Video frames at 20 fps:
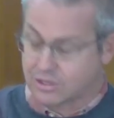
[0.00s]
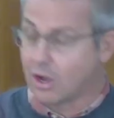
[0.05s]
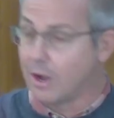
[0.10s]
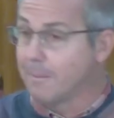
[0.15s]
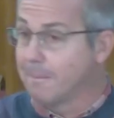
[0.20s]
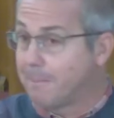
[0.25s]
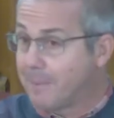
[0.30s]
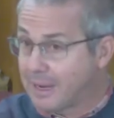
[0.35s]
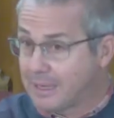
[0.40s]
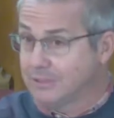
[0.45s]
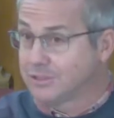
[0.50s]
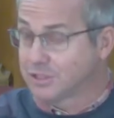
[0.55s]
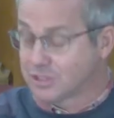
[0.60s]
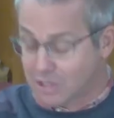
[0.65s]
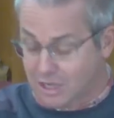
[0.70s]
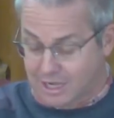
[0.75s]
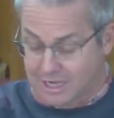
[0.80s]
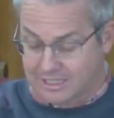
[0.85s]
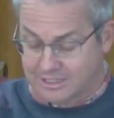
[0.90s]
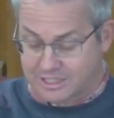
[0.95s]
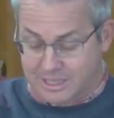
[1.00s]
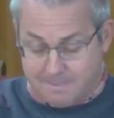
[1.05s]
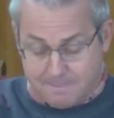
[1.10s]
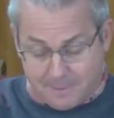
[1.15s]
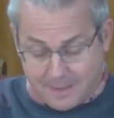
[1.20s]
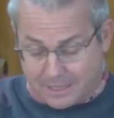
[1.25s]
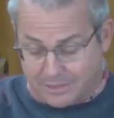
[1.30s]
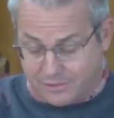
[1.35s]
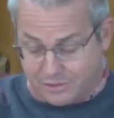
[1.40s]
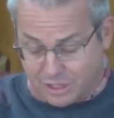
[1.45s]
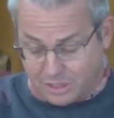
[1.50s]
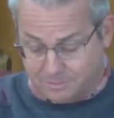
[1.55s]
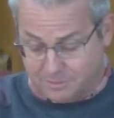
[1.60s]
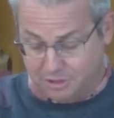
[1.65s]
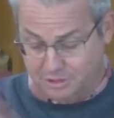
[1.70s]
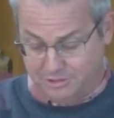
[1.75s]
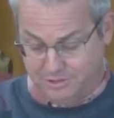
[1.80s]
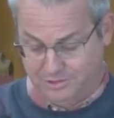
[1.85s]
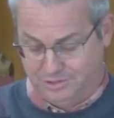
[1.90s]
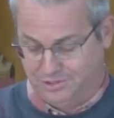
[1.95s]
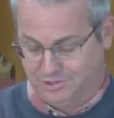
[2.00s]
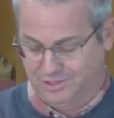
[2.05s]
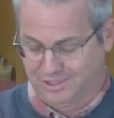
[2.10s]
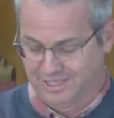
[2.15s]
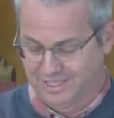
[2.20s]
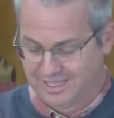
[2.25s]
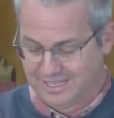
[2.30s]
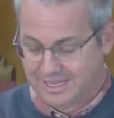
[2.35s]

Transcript: on both sides, in both options.